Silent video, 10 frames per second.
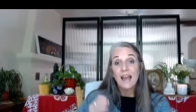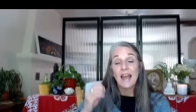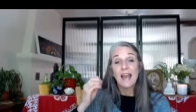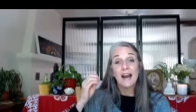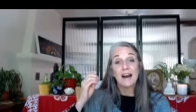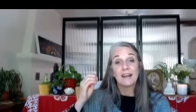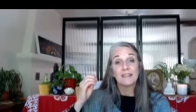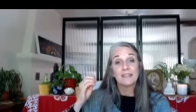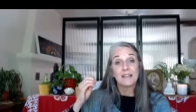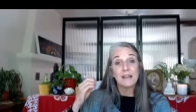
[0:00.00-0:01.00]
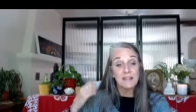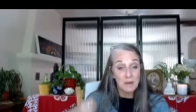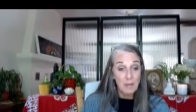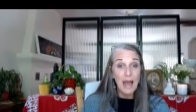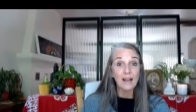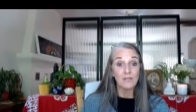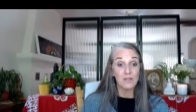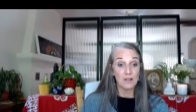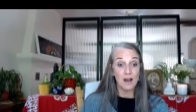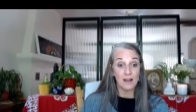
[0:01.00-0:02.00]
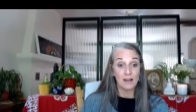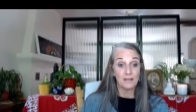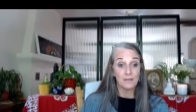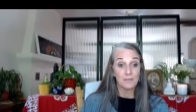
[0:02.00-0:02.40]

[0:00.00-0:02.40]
and in the back of the line?